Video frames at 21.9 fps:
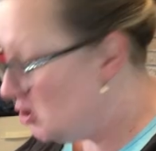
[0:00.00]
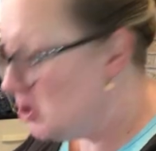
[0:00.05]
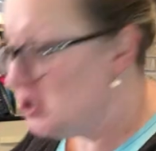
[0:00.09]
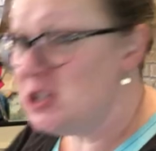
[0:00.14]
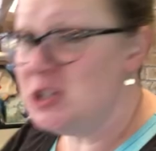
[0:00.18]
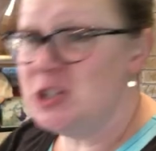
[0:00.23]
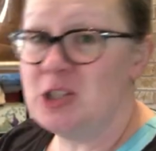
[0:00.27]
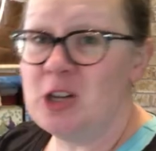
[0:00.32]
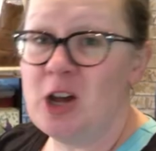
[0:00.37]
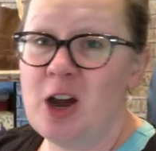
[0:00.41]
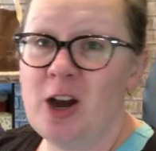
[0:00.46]

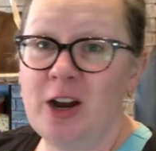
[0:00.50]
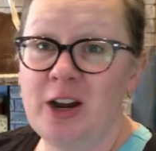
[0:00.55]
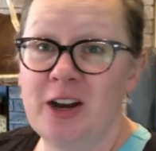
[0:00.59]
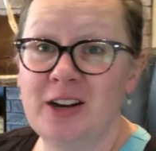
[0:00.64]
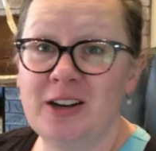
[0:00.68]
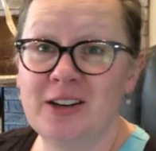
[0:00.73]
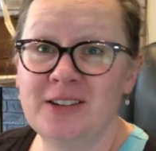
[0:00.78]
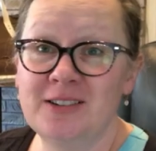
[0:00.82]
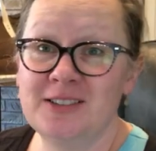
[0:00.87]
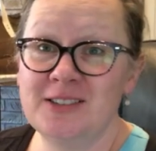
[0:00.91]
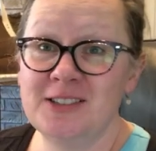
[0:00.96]
just
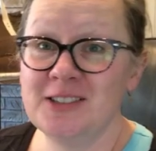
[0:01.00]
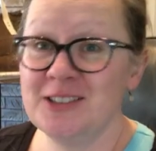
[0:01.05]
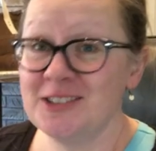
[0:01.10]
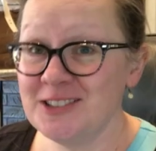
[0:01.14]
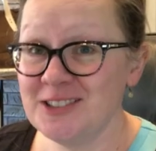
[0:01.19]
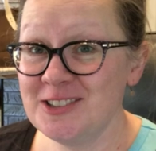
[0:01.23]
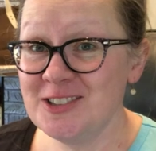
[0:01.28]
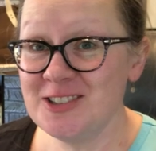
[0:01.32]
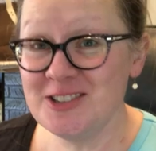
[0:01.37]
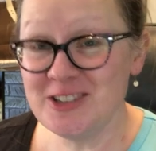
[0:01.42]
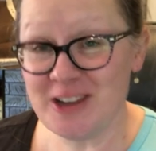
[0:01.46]
Star.
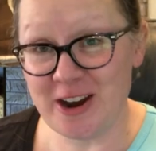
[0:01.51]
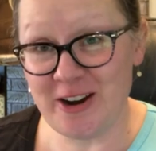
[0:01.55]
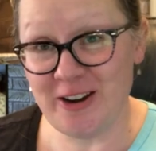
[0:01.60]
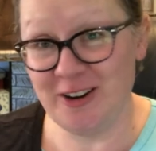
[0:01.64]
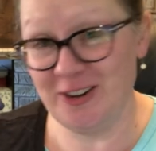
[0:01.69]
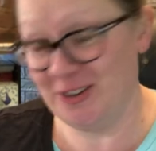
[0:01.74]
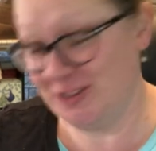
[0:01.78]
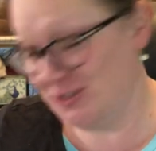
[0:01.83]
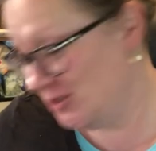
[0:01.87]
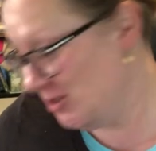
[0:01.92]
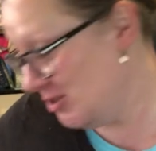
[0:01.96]

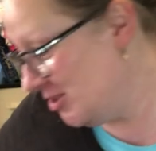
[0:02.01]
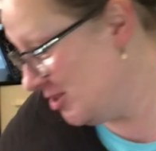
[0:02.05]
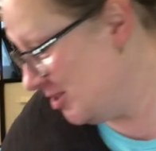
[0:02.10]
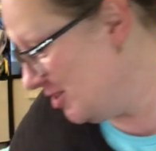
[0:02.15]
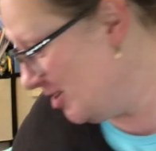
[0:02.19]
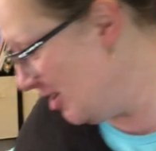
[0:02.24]
Cheryl, just